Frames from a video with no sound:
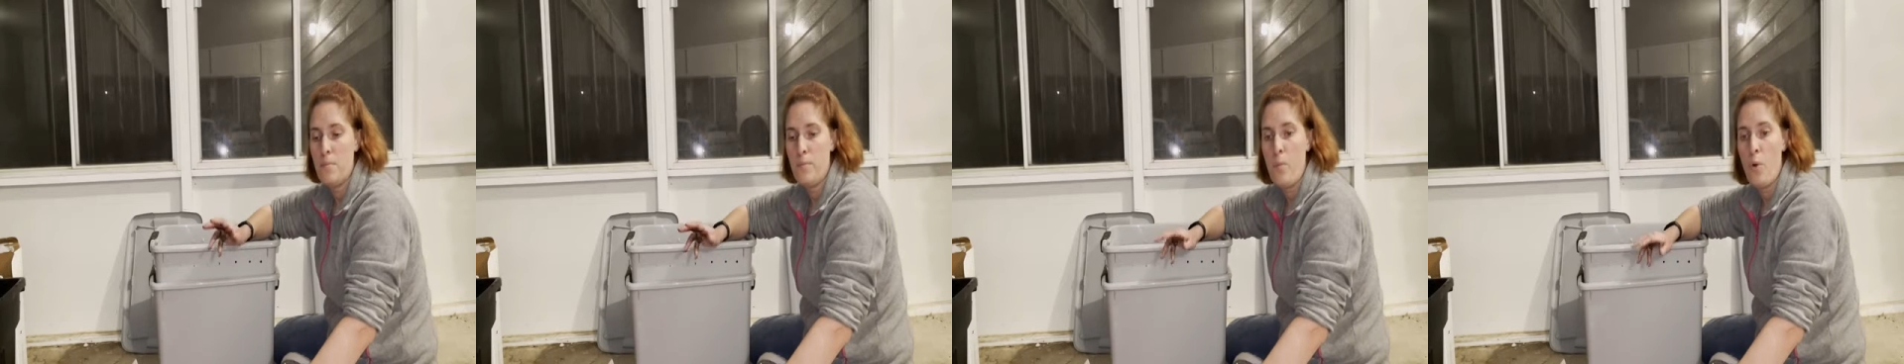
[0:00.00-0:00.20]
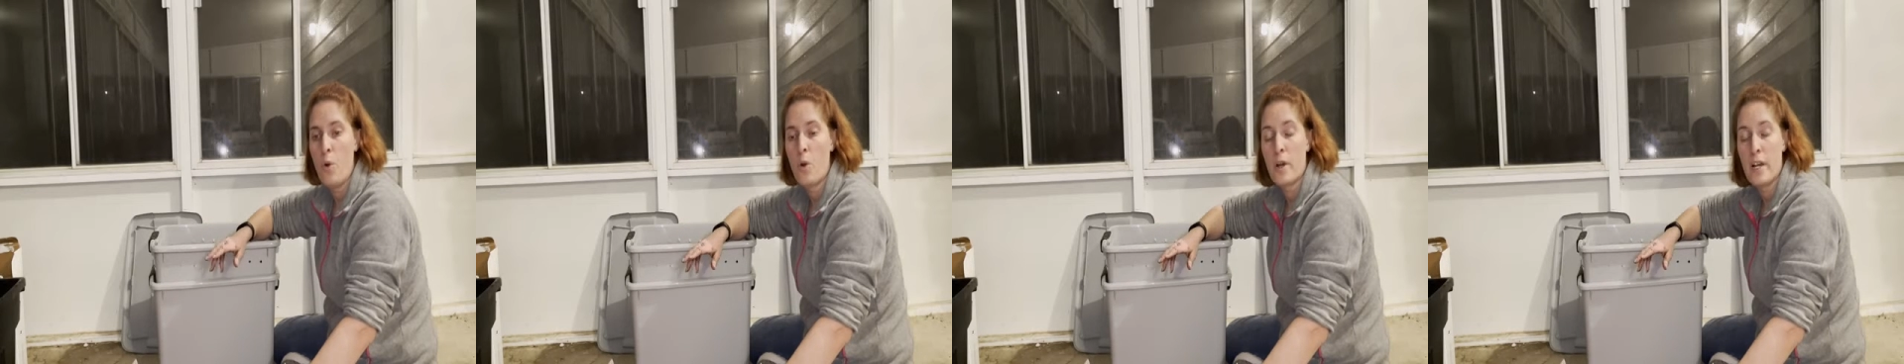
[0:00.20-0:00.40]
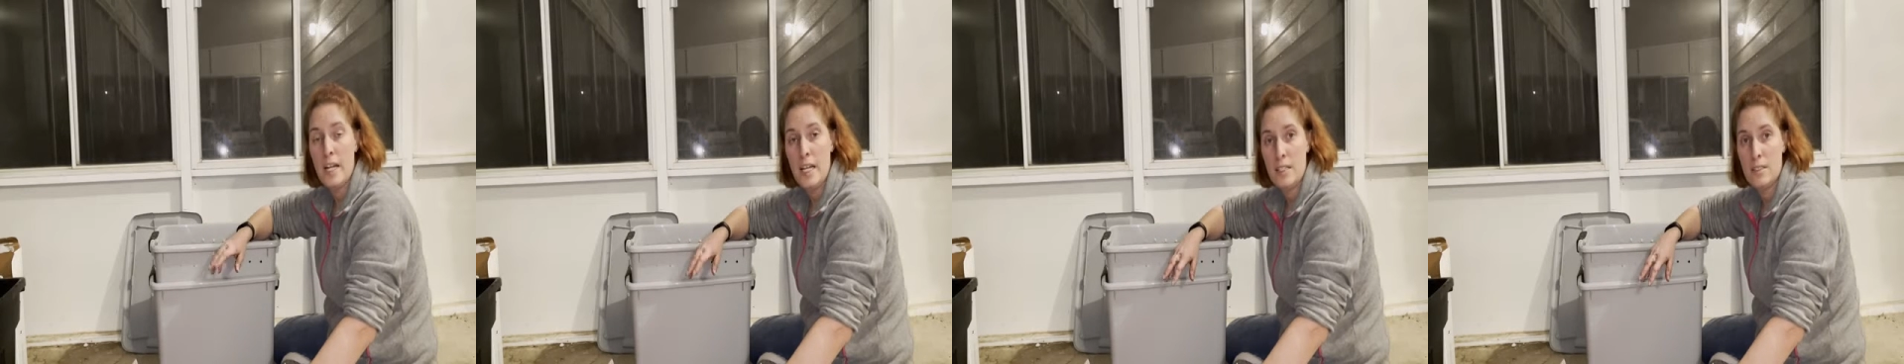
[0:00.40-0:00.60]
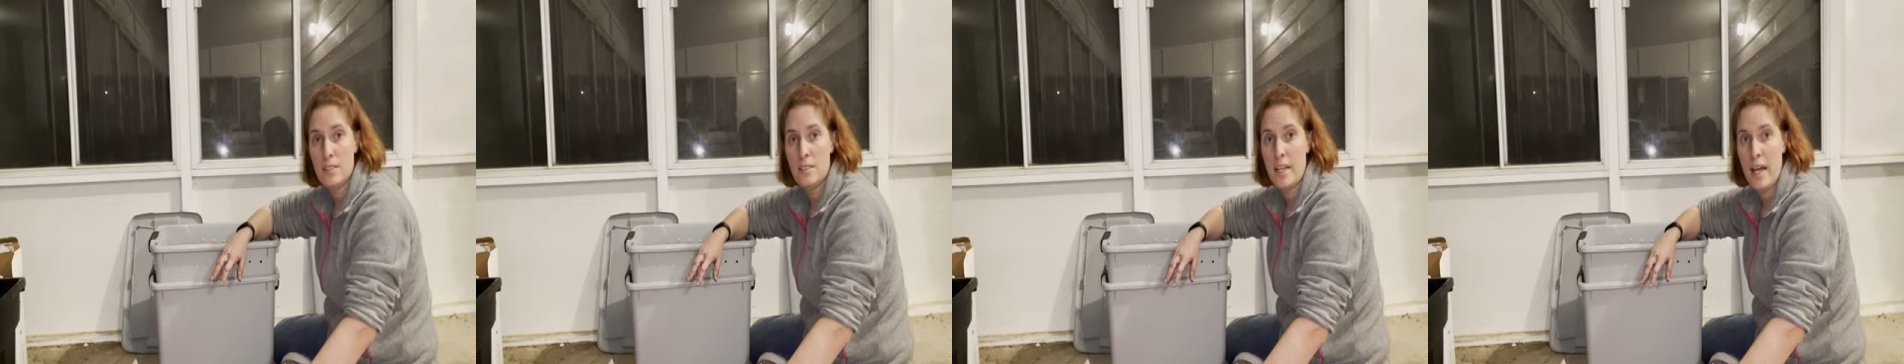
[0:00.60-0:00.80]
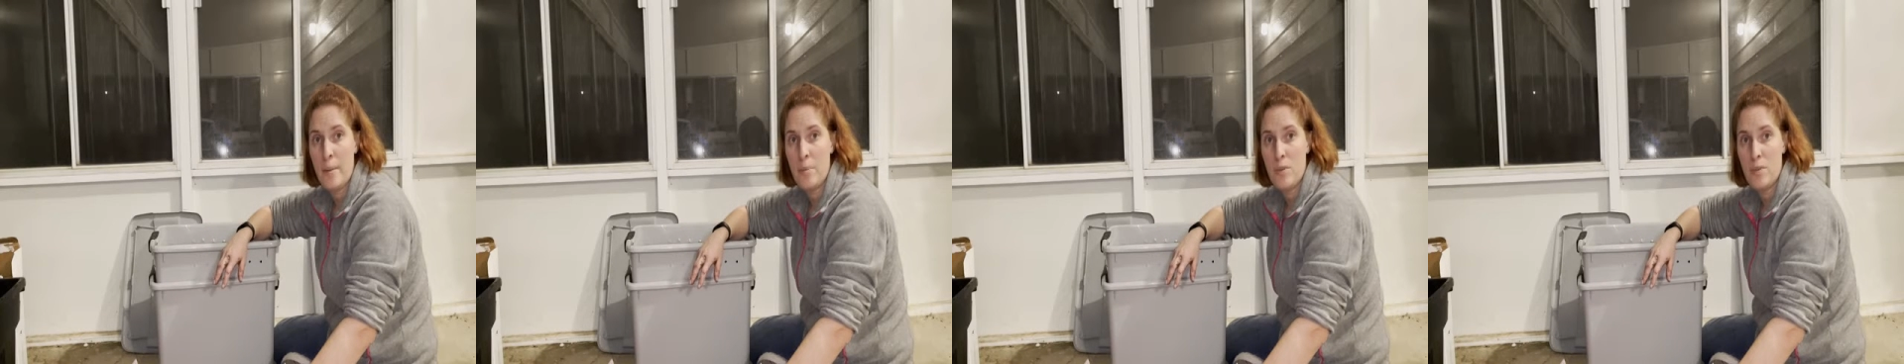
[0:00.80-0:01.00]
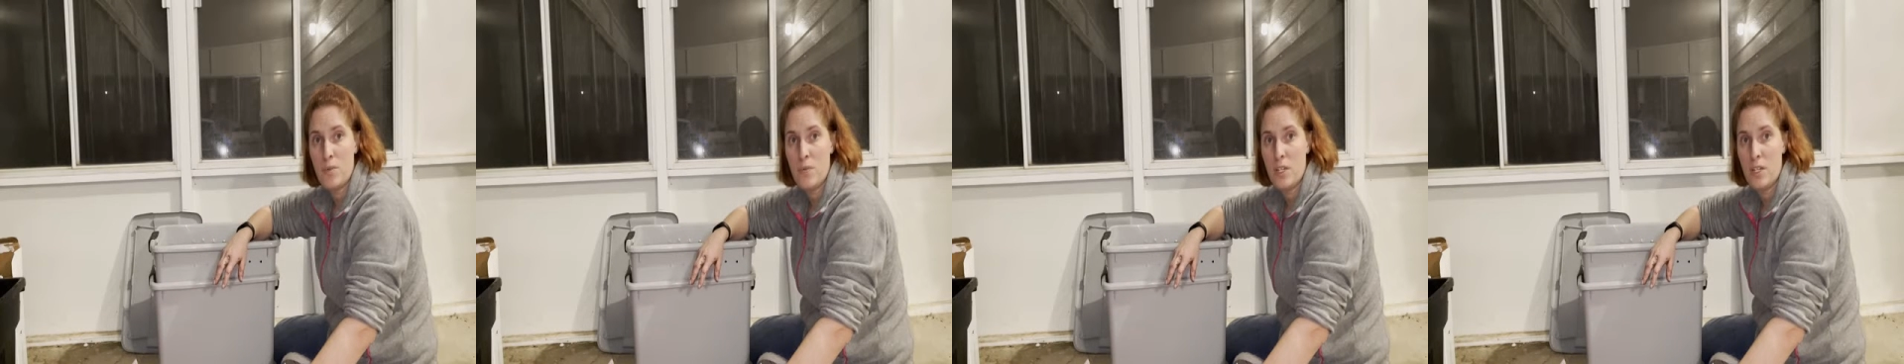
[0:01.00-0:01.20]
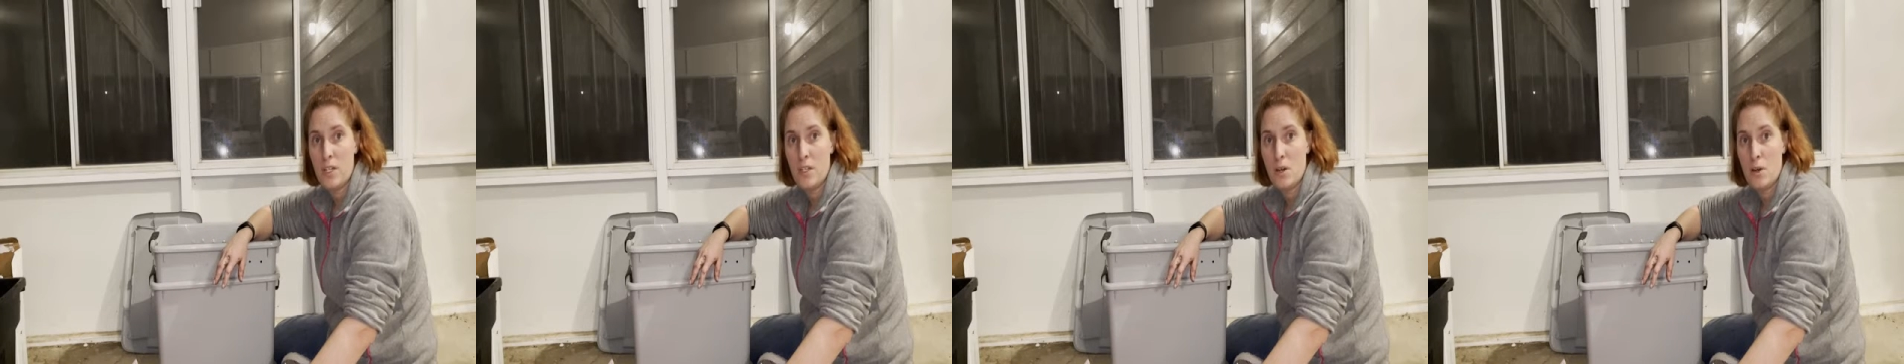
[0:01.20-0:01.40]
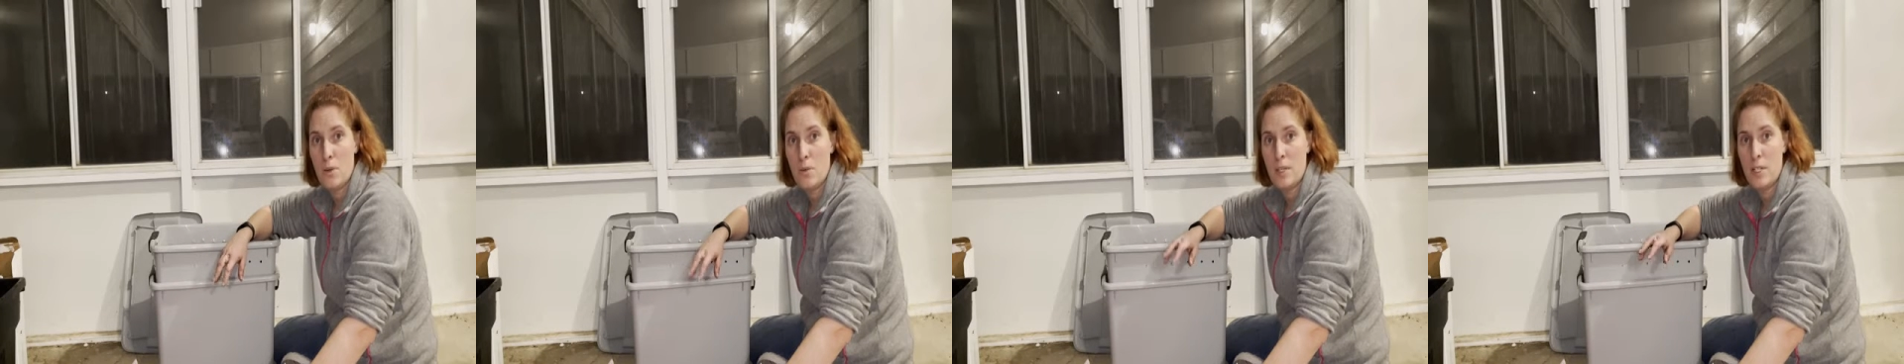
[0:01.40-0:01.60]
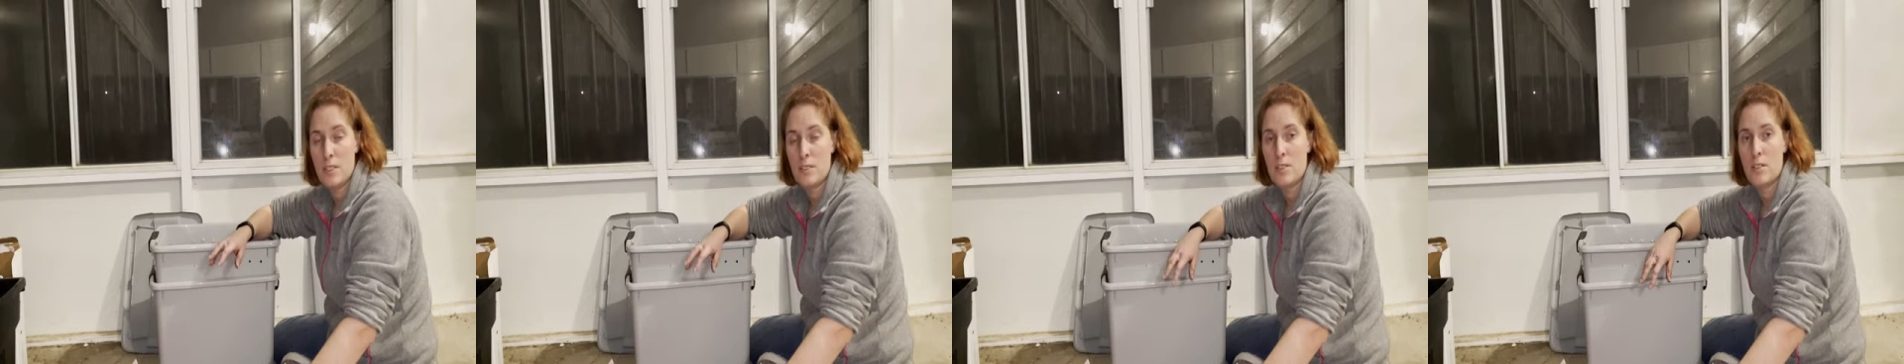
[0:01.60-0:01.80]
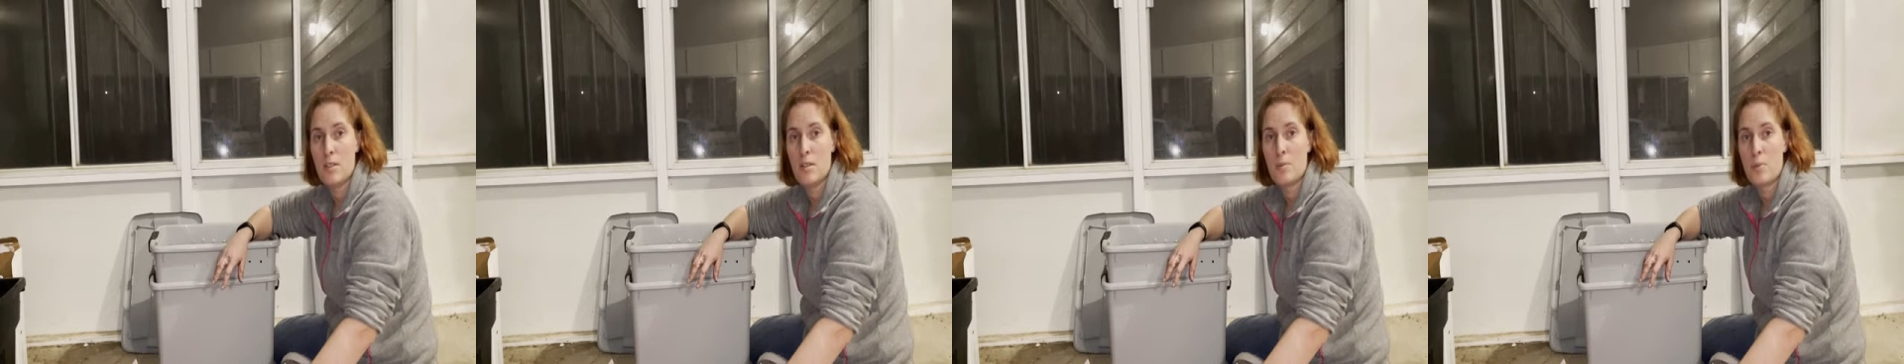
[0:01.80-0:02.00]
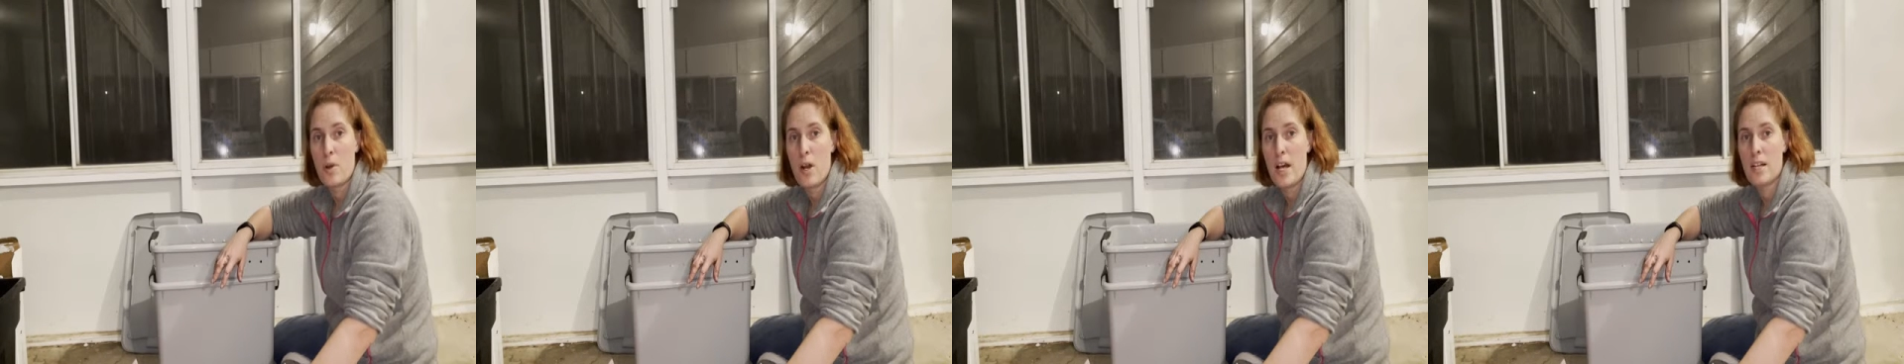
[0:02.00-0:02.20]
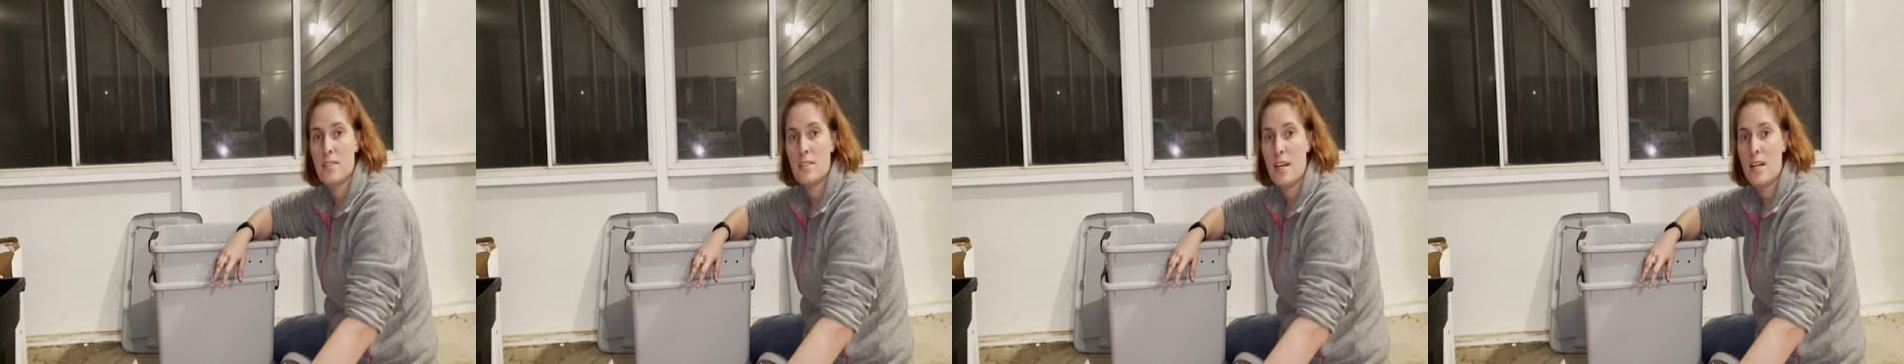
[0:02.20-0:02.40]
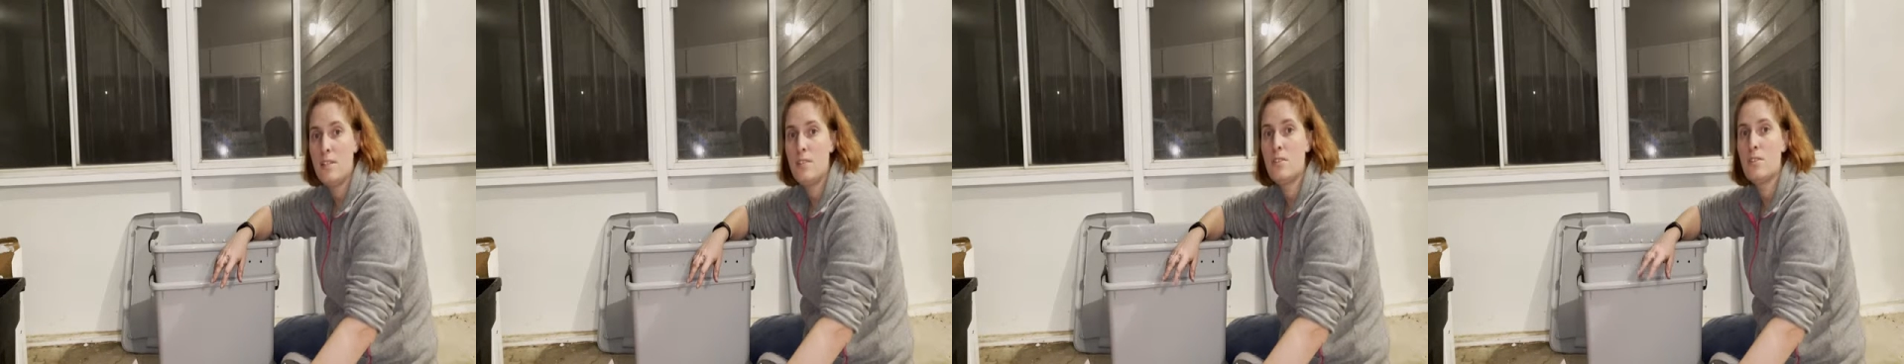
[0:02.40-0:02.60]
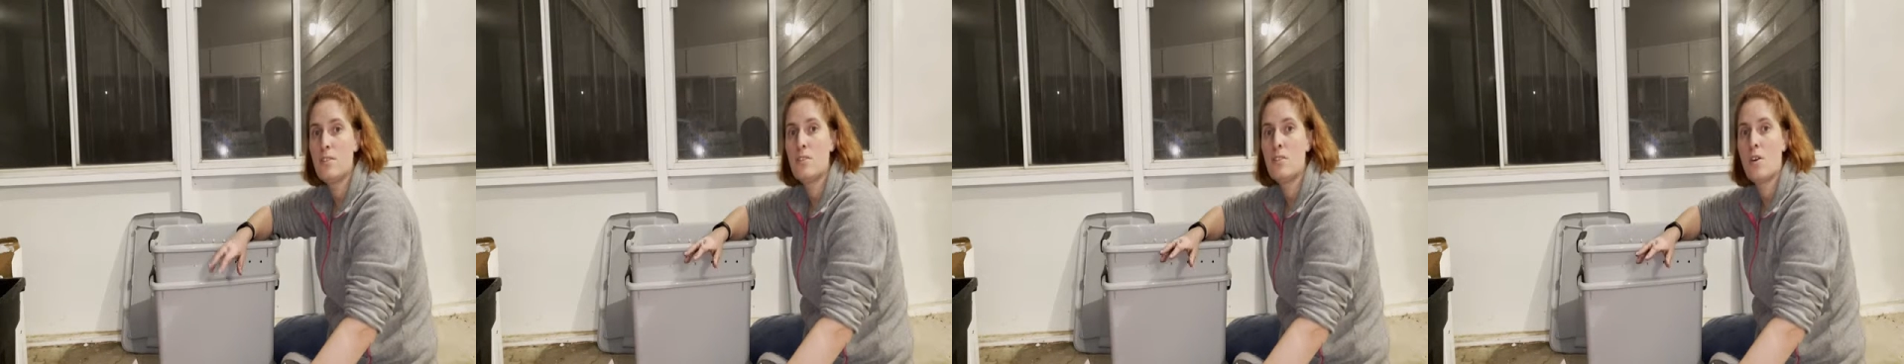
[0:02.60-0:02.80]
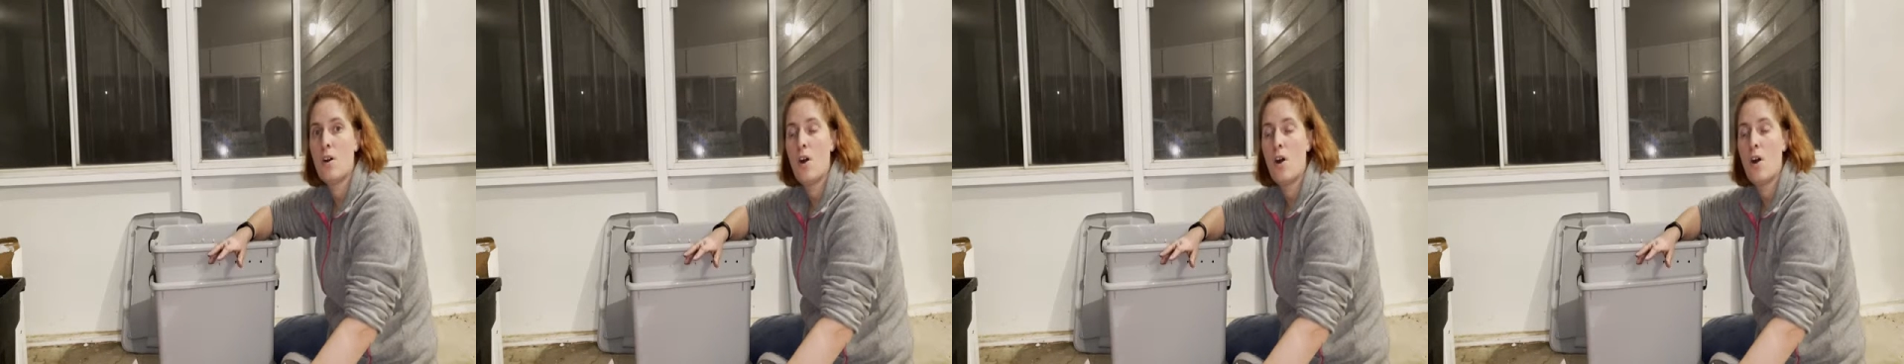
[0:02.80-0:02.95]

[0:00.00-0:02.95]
more in-depth video into the process